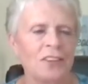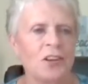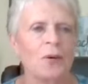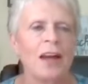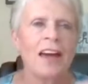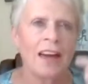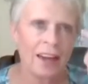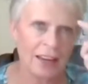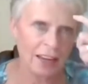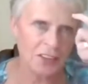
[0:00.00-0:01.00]
So
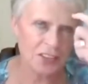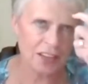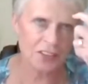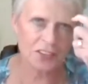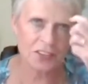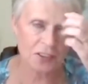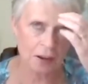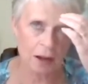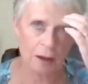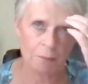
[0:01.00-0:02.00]
it's
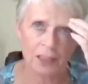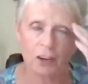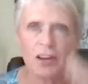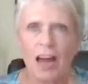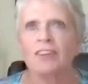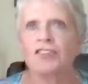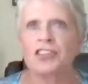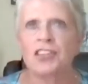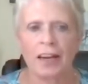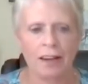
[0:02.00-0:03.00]
not
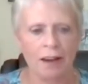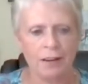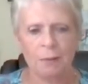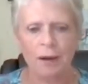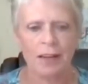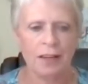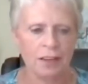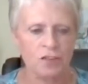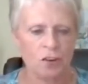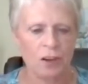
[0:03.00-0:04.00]
just like anybody
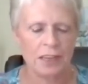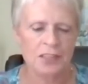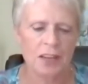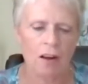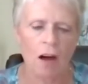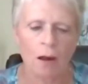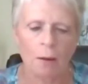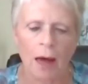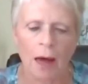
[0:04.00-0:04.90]
can join us at all.